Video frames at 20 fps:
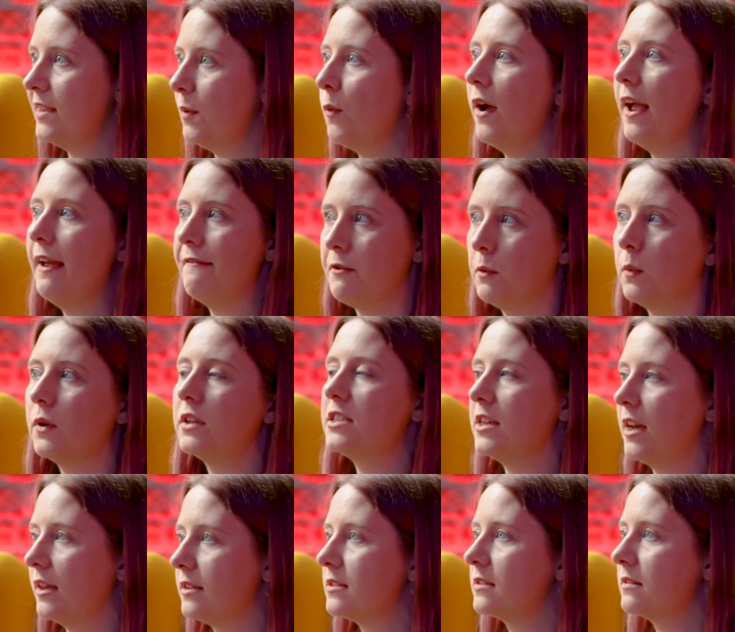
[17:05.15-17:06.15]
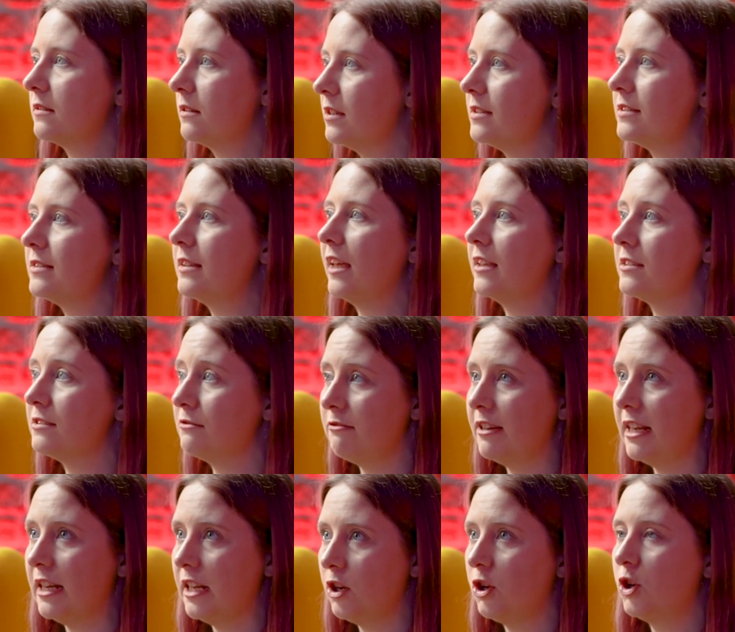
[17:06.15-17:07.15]
what everyone does, because that's a
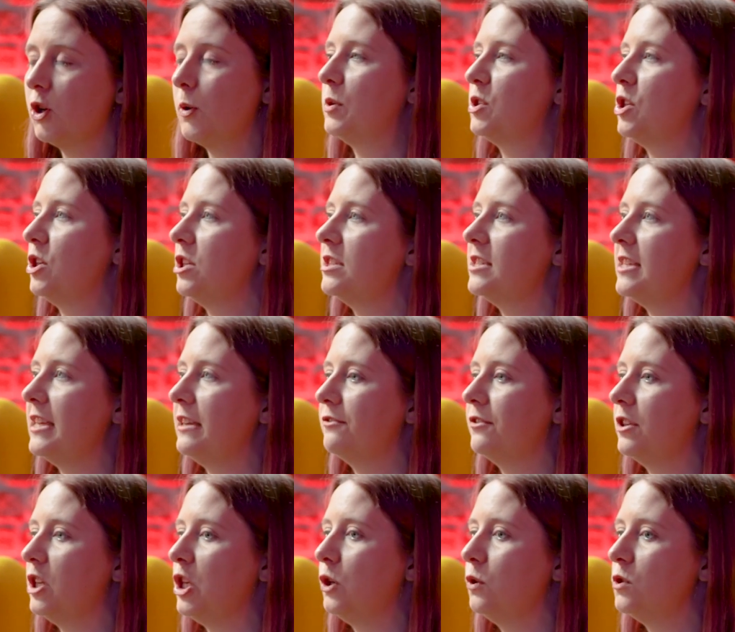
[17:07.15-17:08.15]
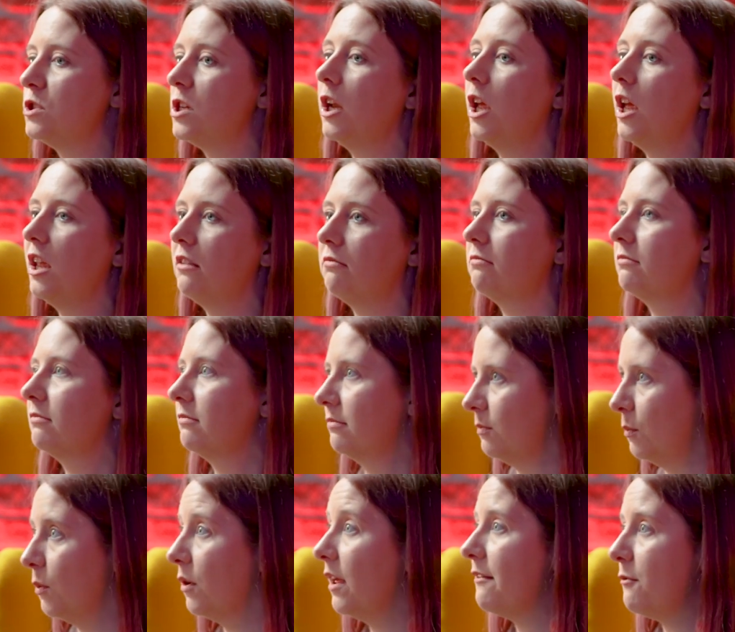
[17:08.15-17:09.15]
really good opportunity for you to learn
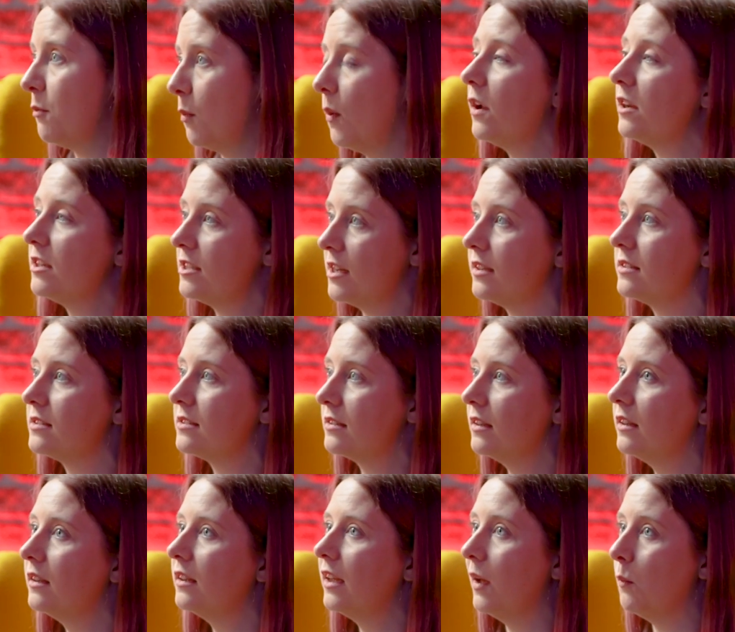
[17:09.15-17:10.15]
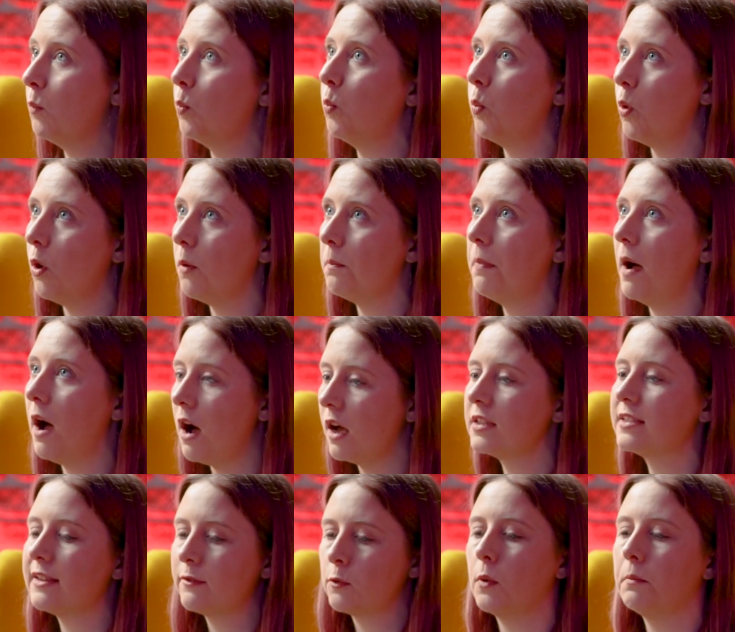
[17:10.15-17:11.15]
what everyone does and what
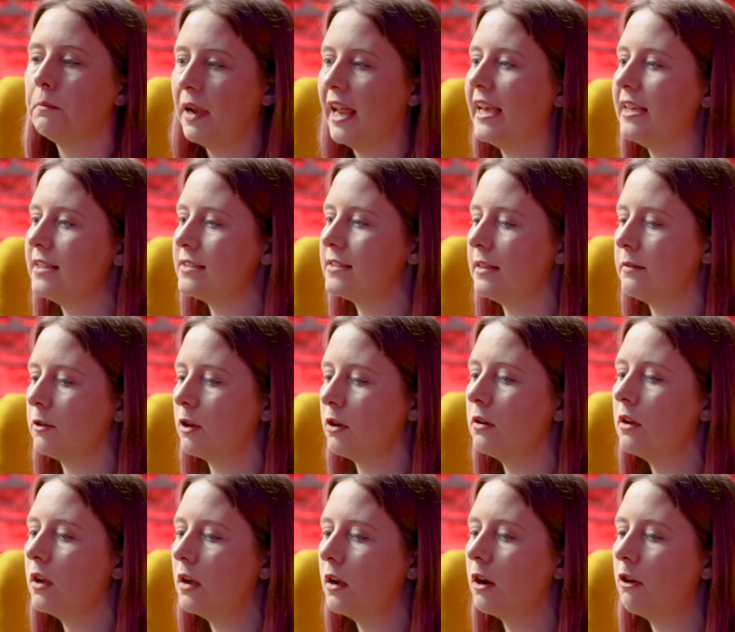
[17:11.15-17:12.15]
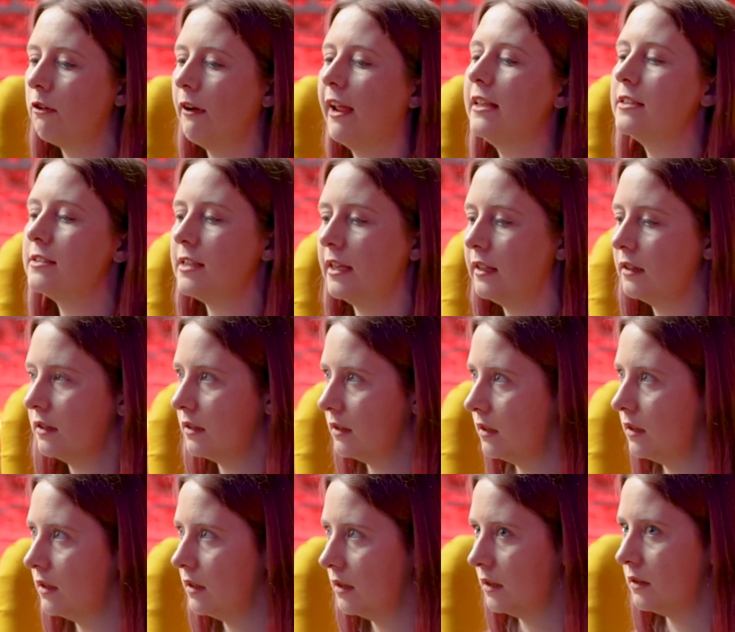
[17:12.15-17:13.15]
parts everyone plays in creating
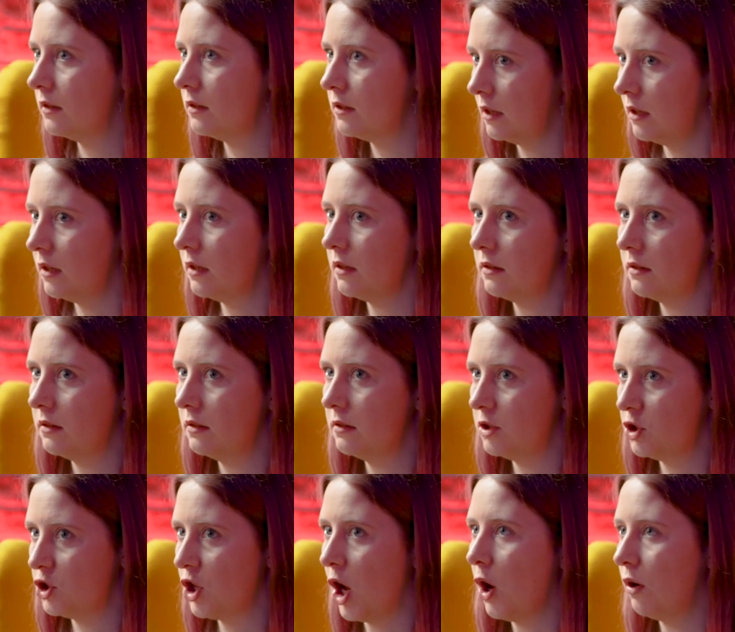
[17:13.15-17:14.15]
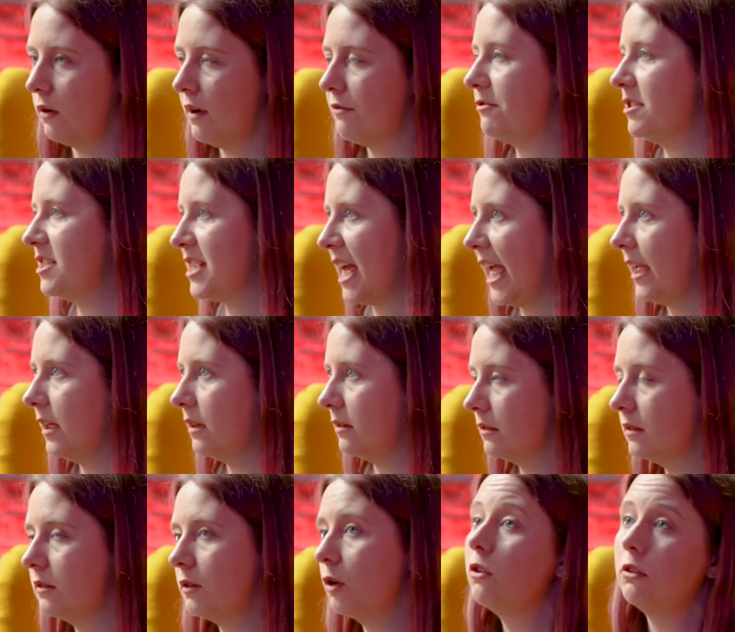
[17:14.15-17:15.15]
the show every day,
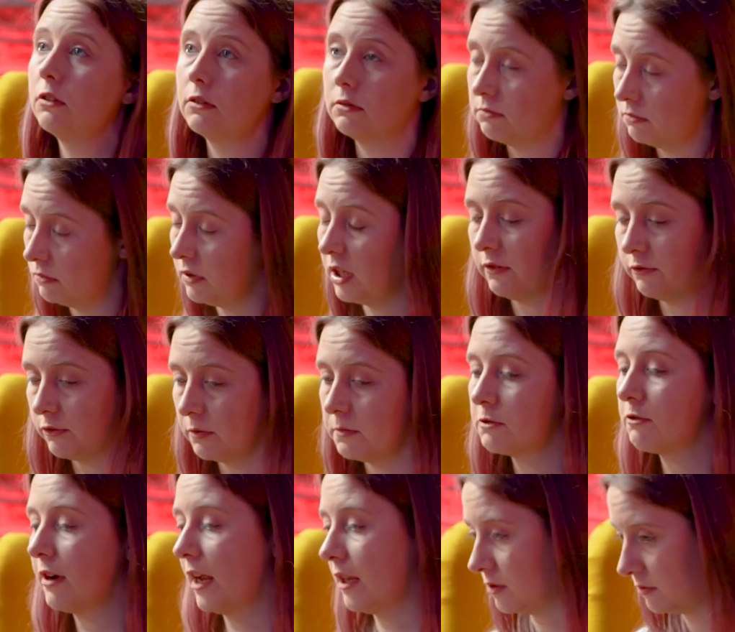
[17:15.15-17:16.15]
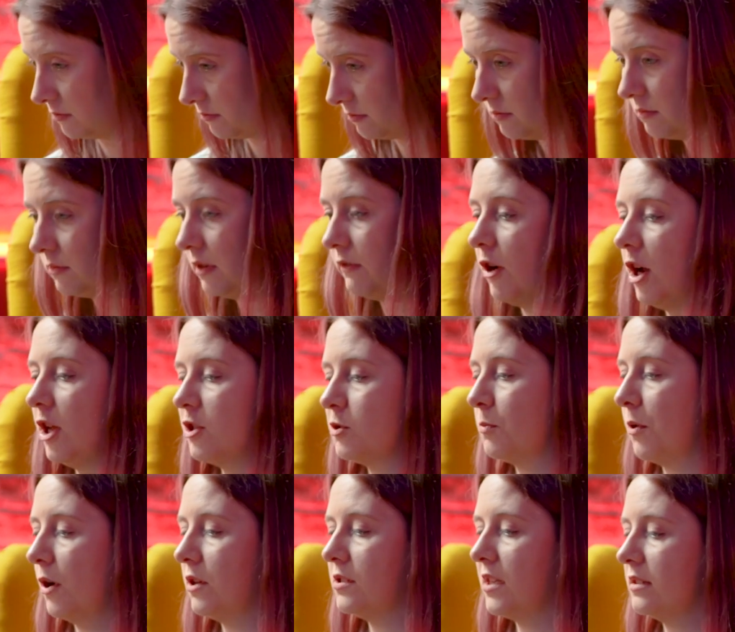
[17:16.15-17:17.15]
or from scratch in
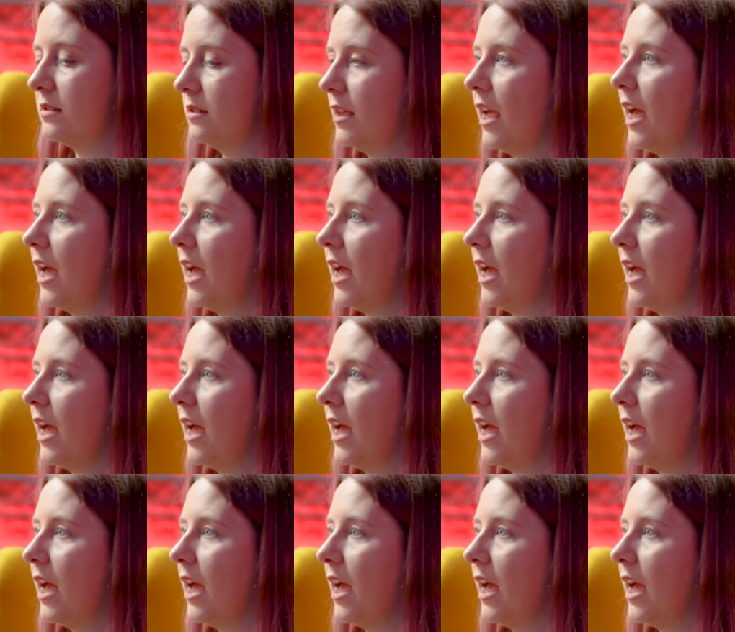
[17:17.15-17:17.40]
rehearsal process.